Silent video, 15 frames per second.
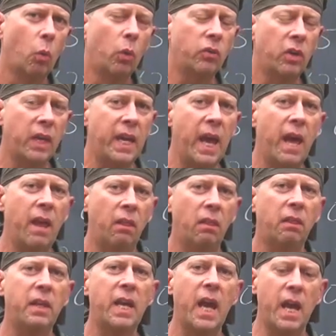was
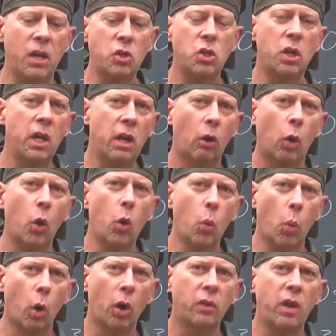again the engineer who
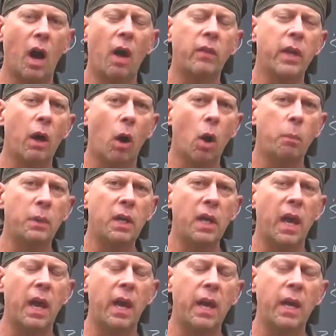worked on the
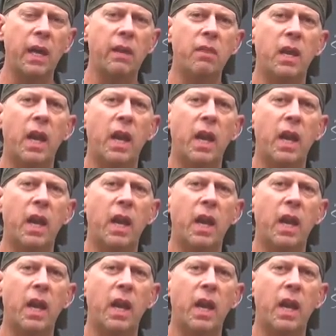RPK in the